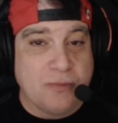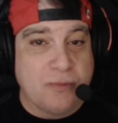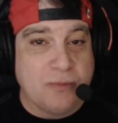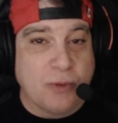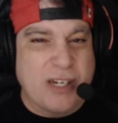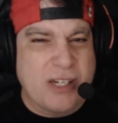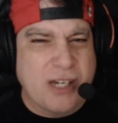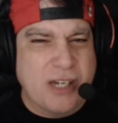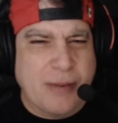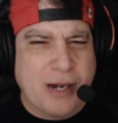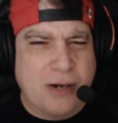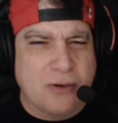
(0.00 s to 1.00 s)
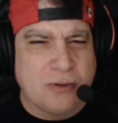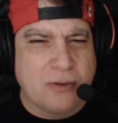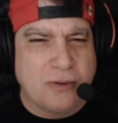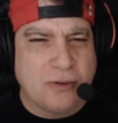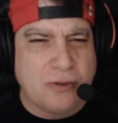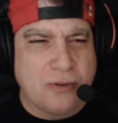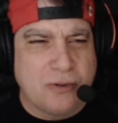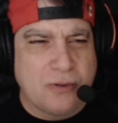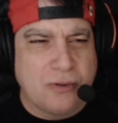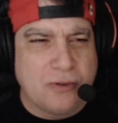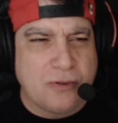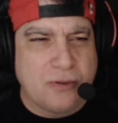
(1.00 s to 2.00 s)
what he said about.
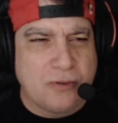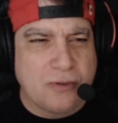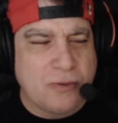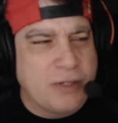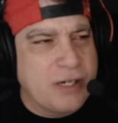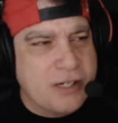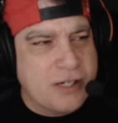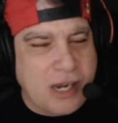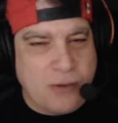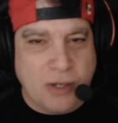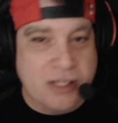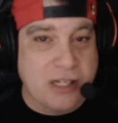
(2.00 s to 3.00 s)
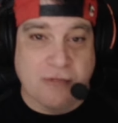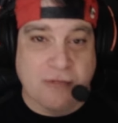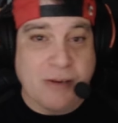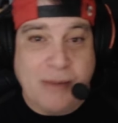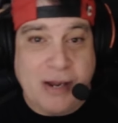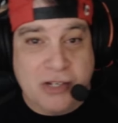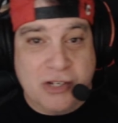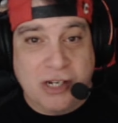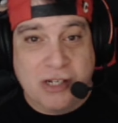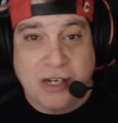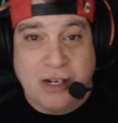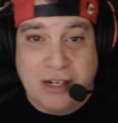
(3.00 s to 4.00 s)
What did he say? Well, it doesn't really matter.
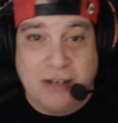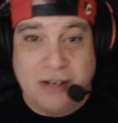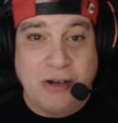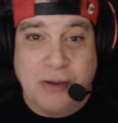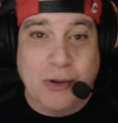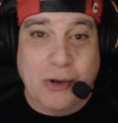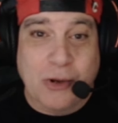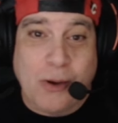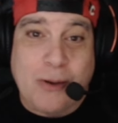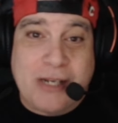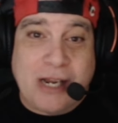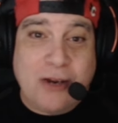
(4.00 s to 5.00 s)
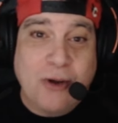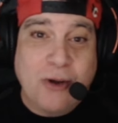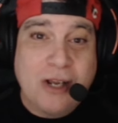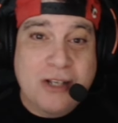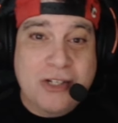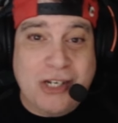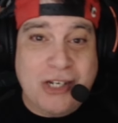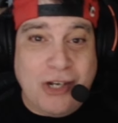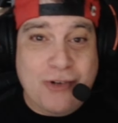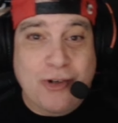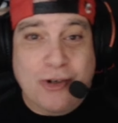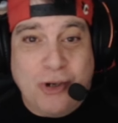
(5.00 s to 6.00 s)
I'm not going to quote exact.
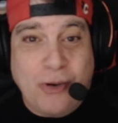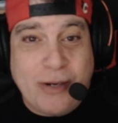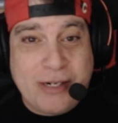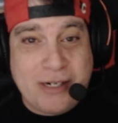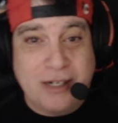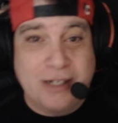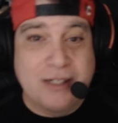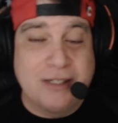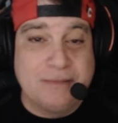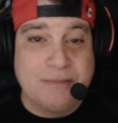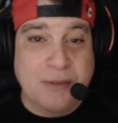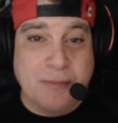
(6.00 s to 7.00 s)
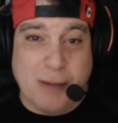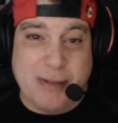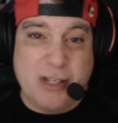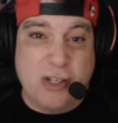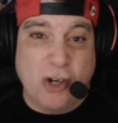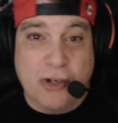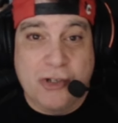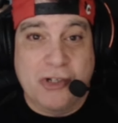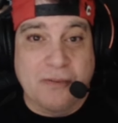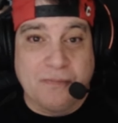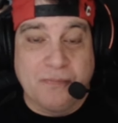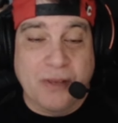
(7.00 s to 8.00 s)
600 odd quid. Might have been
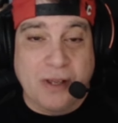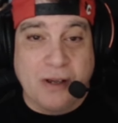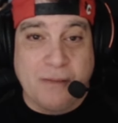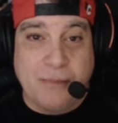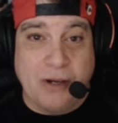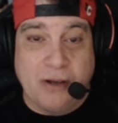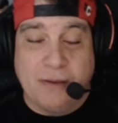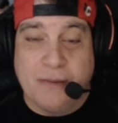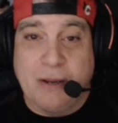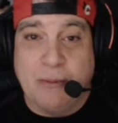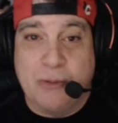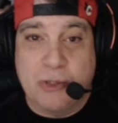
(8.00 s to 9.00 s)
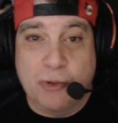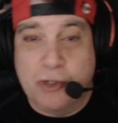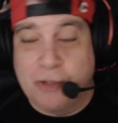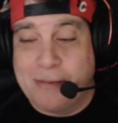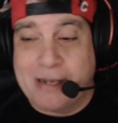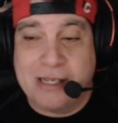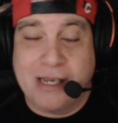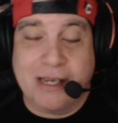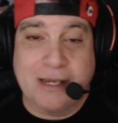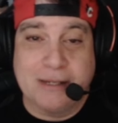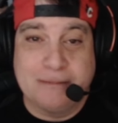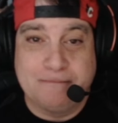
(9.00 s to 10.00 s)
dollars, but it was
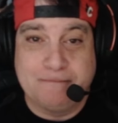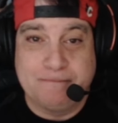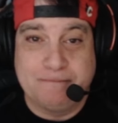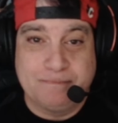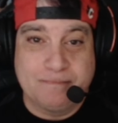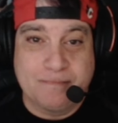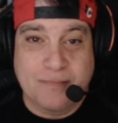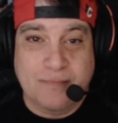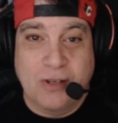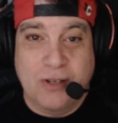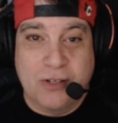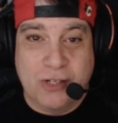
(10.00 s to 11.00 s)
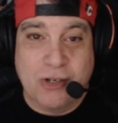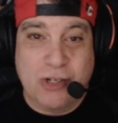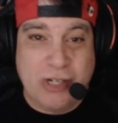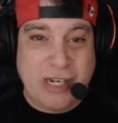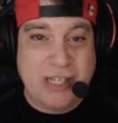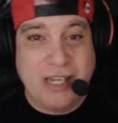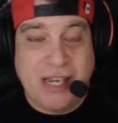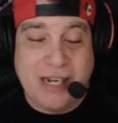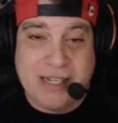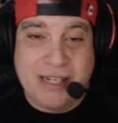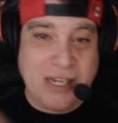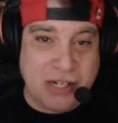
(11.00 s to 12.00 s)
automatic. So you set it and
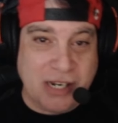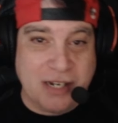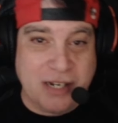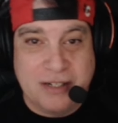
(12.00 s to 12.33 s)
it does it.